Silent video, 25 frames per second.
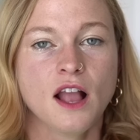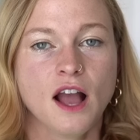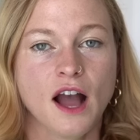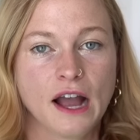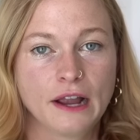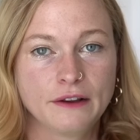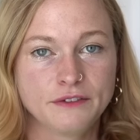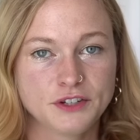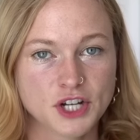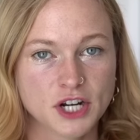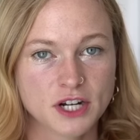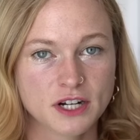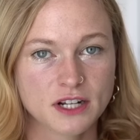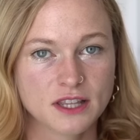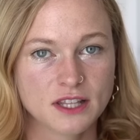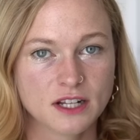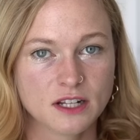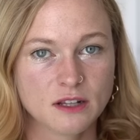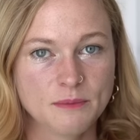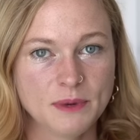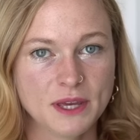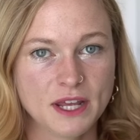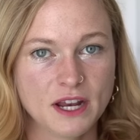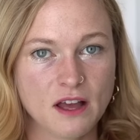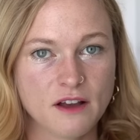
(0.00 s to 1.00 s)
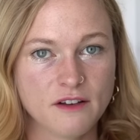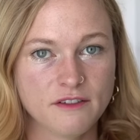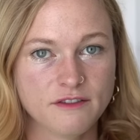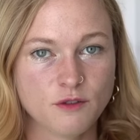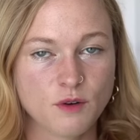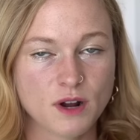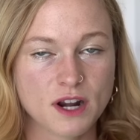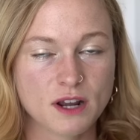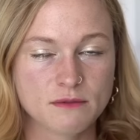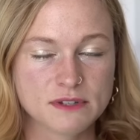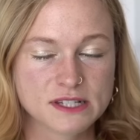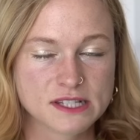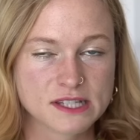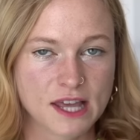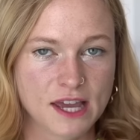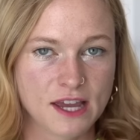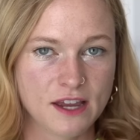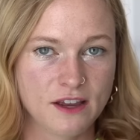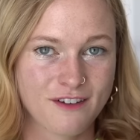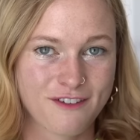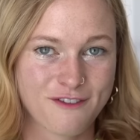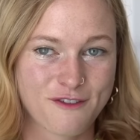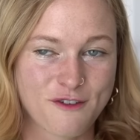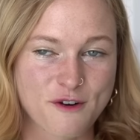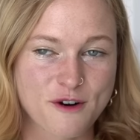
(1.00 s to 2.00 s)
I've shared a little bit of what it was like
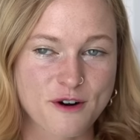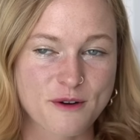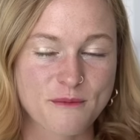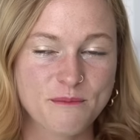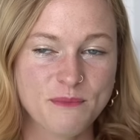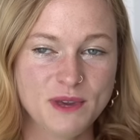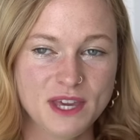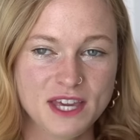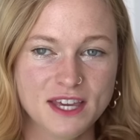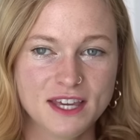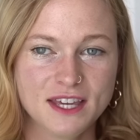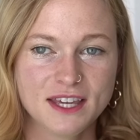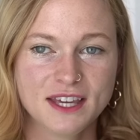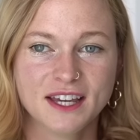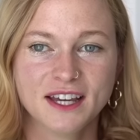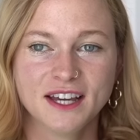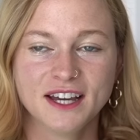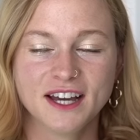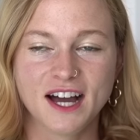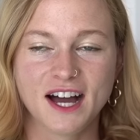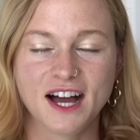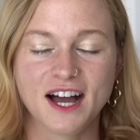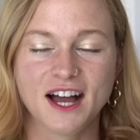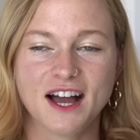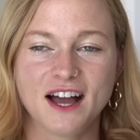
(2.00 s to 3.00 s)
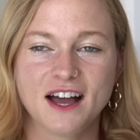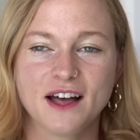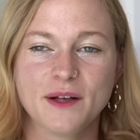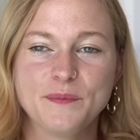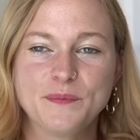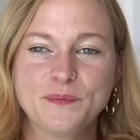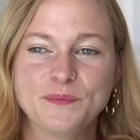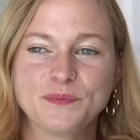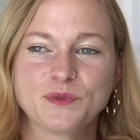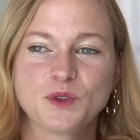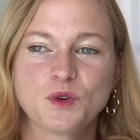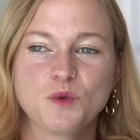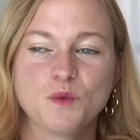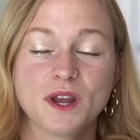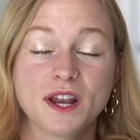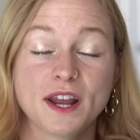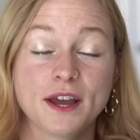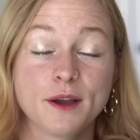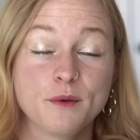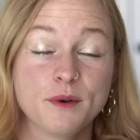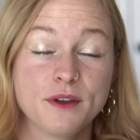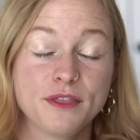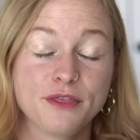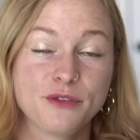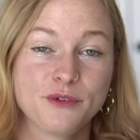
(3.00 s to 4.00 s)
for me um, when I
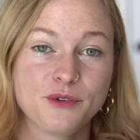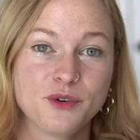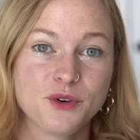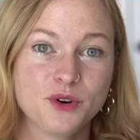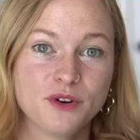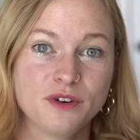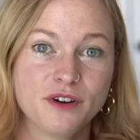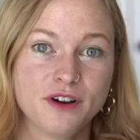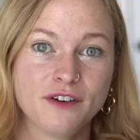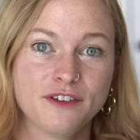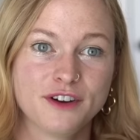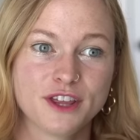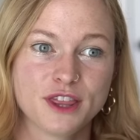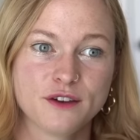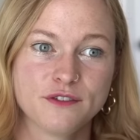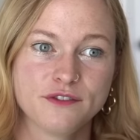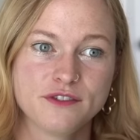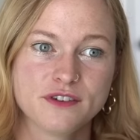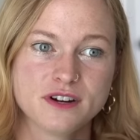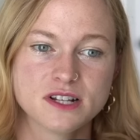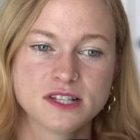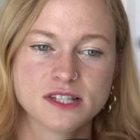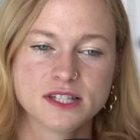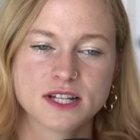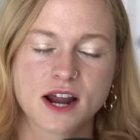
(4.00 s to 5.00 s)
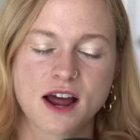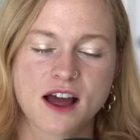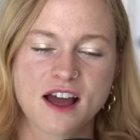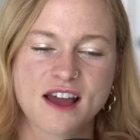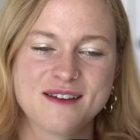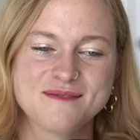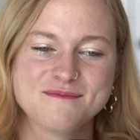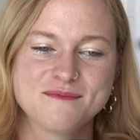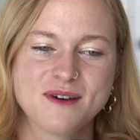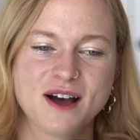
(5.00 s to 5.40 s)
went through for the first time.